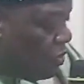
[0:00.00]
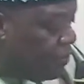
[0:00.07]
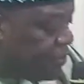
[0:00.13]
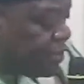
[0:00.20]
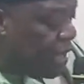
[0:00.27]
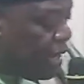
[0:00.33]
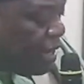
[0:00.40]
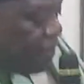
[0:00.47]

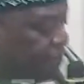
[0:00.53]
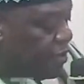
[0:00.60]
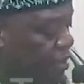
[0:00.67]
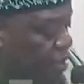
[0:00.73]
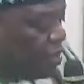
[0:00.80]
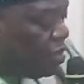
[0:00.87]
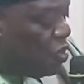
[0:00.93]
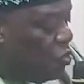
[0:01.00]
observed
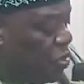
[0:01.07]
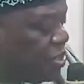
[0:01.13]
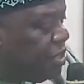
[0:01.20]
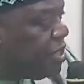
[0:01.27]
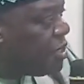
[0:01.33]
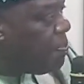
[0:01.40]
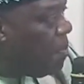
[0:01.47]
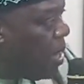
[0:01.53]
with
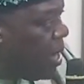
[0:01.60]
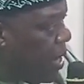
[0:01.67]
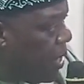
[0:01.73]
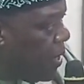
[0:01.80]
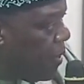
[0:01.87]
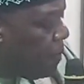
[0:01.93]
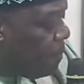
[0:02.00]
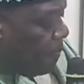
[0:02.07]

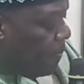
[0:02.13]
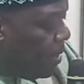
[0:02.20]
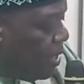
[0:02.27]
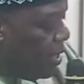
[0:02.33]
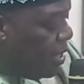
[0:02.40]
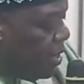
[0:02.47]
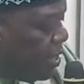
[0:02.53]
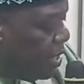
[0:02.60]
dismay
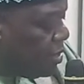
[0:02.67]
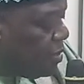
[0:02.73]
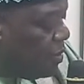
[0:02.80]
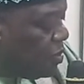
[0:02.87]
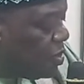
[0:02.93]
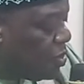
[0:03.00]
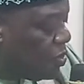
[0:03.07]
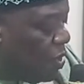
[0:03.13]
that
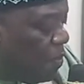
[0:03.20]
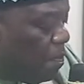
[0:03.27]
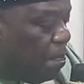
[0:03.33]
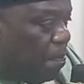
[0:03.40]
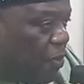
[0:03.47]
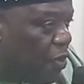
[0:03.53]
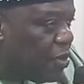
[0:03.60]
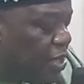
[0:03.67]
some
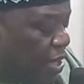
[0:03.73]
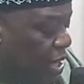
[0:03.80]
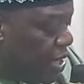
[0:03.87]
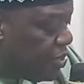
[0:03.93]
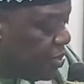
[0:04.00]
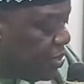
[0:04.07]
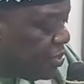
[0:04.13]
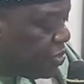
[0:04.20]

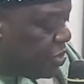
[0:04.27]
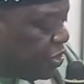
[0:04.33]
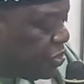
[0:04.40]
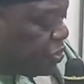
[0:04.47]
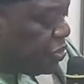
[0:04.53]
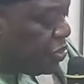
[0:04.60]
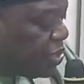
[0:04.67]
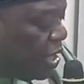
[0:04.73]
broadcast
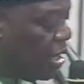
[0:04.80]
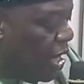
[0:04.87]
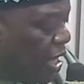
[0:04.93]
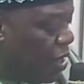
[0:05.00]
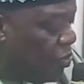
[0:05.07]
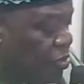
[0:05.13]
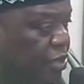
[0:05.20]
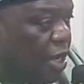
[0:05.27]
stations
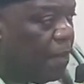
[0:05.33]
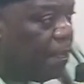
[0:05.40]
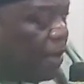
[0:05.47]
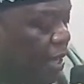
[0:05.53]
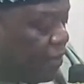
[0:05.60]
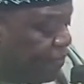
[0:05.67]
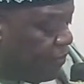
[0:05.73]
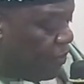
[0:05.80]
allowed their
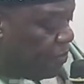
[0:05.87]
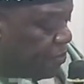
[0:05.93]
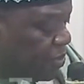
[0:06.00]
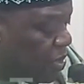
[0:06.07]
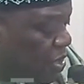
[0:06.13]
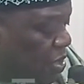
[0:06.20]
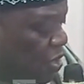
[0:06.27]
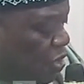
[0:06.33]
platforms
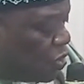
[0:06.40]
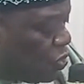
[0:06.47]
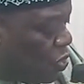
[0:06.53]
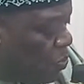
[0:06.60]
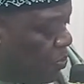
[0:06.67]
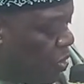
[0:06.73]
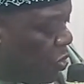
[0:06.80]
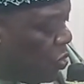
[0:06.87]
to
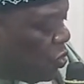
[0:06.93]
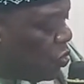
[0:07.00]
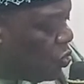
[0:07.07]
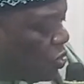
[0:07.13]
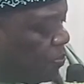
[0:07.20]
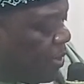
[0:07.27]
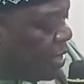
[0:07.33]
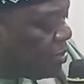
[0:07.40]
be
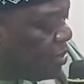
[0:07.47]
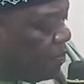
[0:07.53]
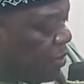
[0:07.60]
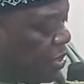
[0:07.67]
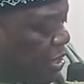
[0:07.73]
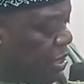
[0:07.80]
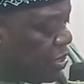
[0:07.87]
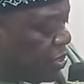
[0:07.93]
used by some
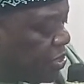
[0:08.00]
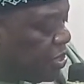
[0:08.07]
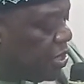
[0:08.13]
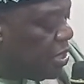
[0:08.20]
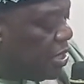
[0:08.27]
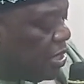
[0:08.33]
guest